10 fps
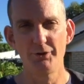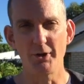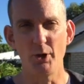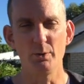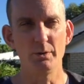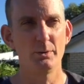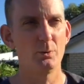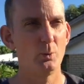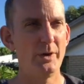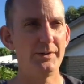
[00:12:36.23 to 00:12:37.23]
So
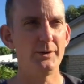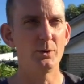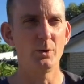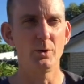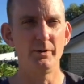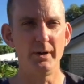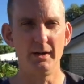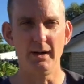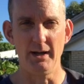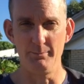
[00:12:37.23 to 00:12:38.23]
with your
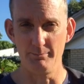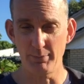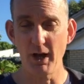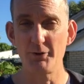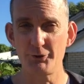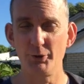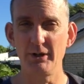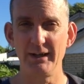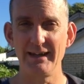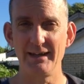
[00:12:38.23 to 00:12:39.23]
plants, you're
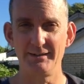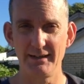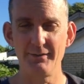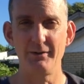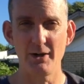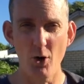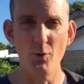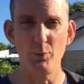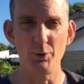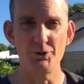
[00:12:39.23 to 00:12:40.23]
going to get a delivery
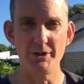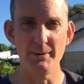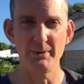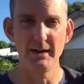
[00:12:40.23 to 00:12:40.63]
of wood chip,